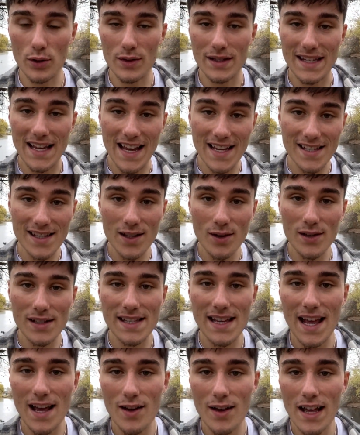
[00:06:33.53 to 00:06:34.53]
Test those
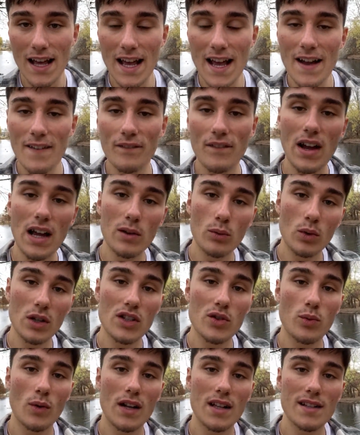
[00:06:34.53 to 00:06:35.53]
out, find which
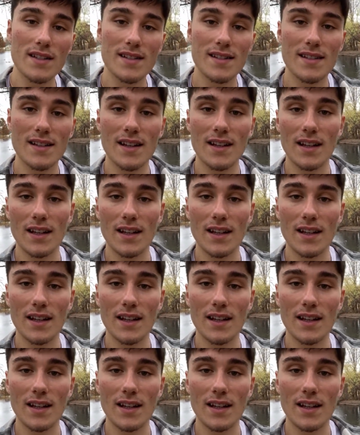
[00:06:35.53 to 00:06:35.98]
ones